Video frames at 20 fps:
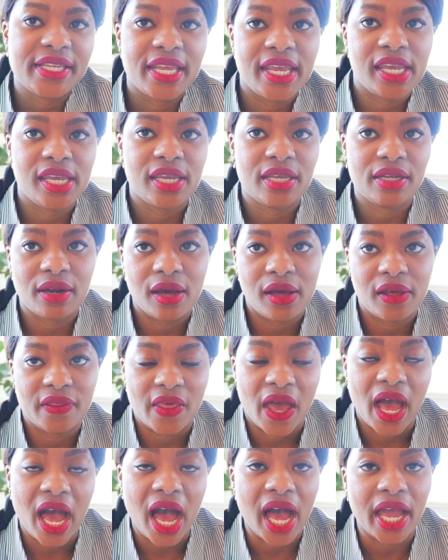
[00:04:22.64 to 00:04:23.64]
hit on
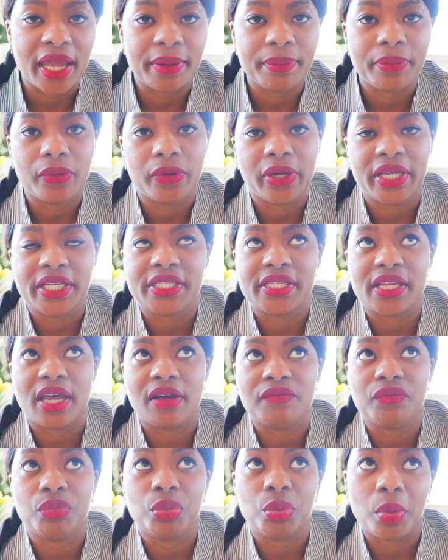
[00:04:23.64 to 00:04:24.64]
the high points
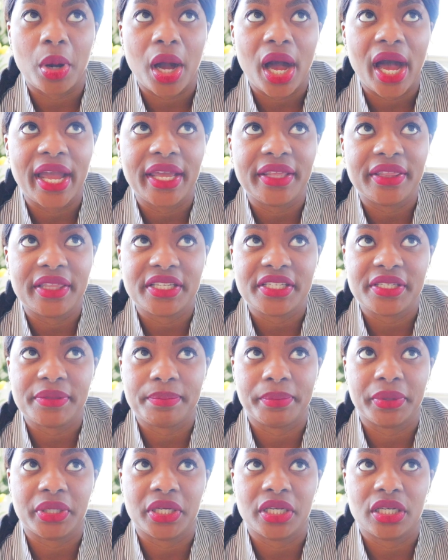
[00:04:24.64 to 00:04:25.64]
of why this
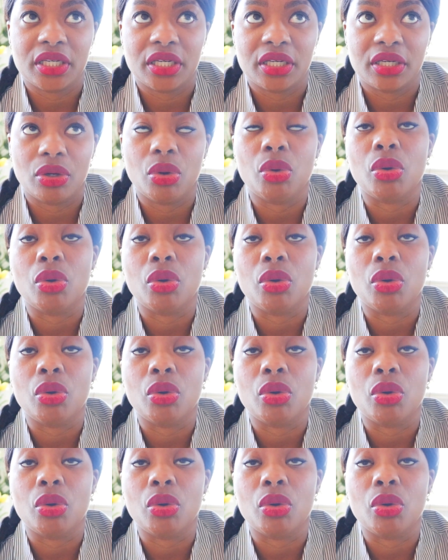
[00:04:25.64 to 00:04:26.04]
book